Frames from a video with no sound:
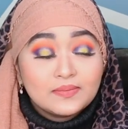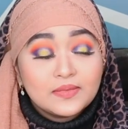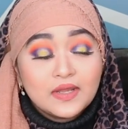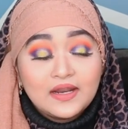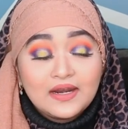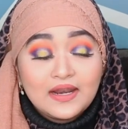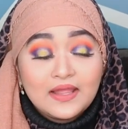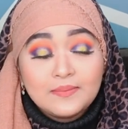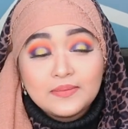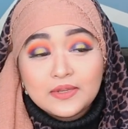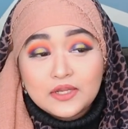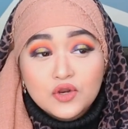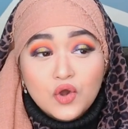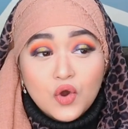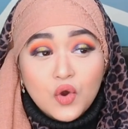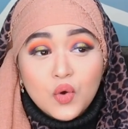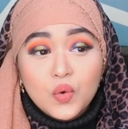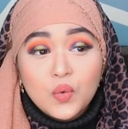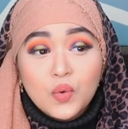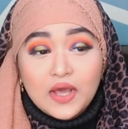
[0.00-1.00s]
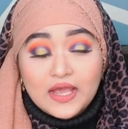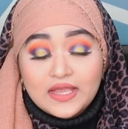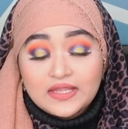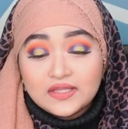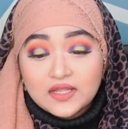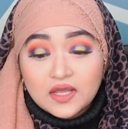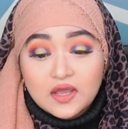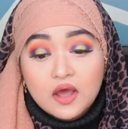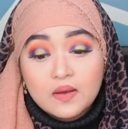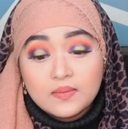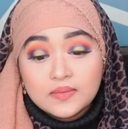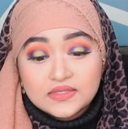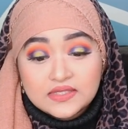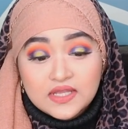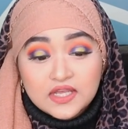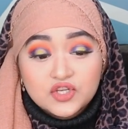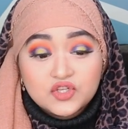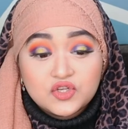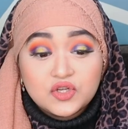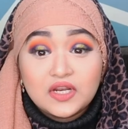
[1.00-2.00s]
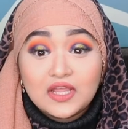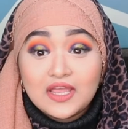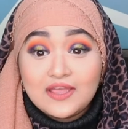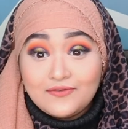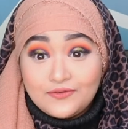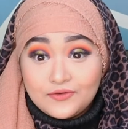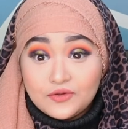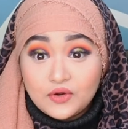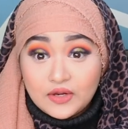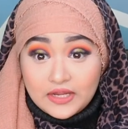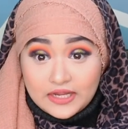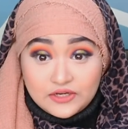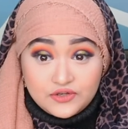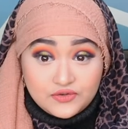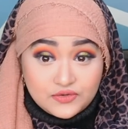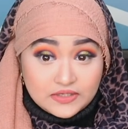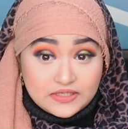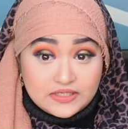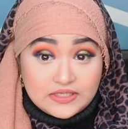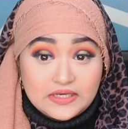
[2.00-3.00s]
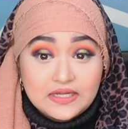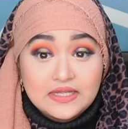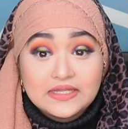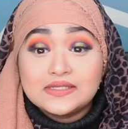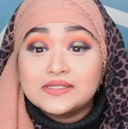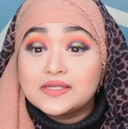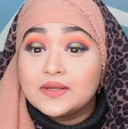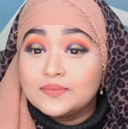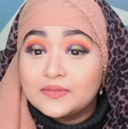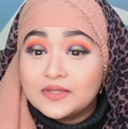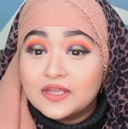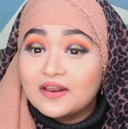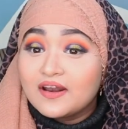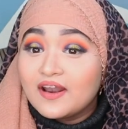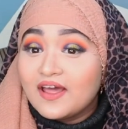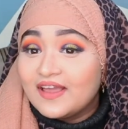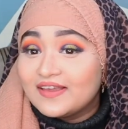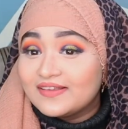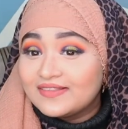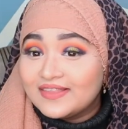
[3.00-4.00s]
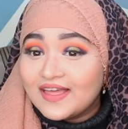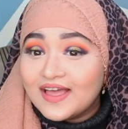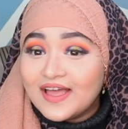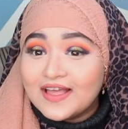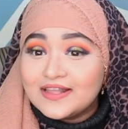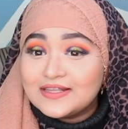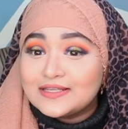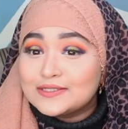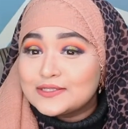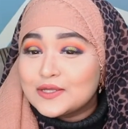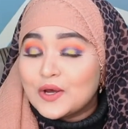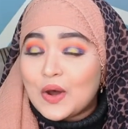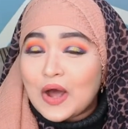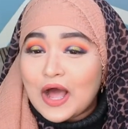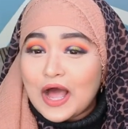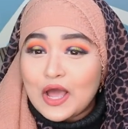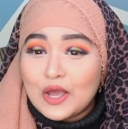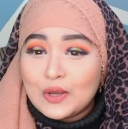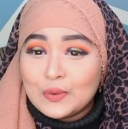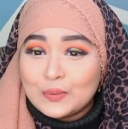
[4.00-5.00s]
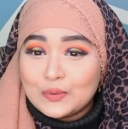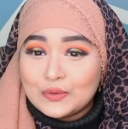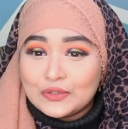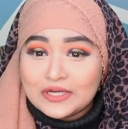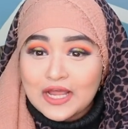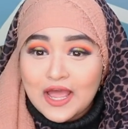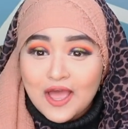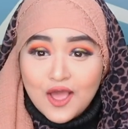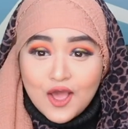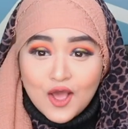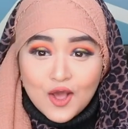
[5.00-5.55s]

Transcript: uh, let me know in the comment section if you're interested in something like that so I would